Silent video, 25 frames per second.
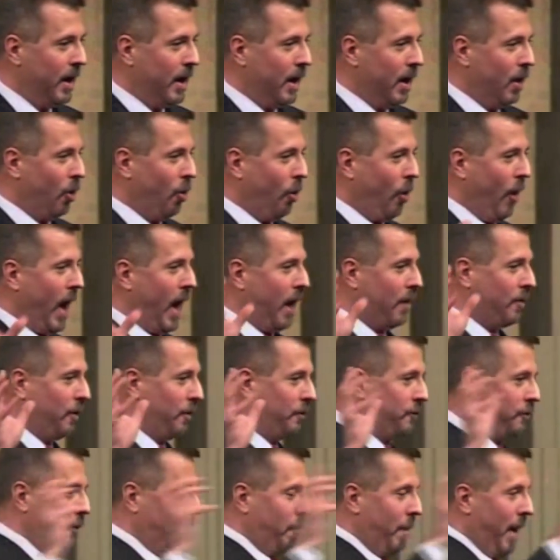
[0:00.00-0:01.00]
it'll go out to
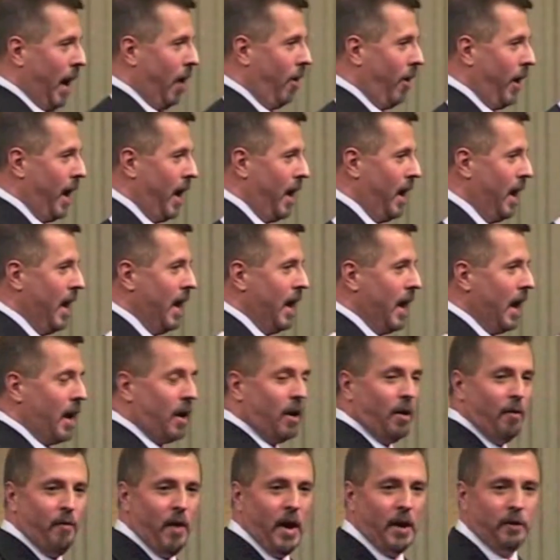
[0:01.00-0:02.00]
Samaria,
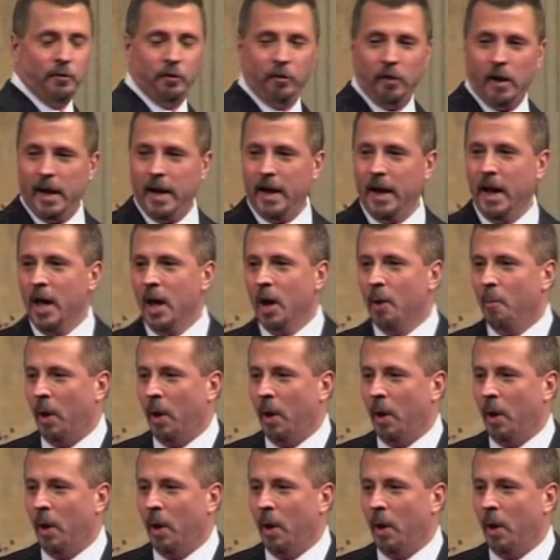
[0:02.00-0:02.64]
and eventually,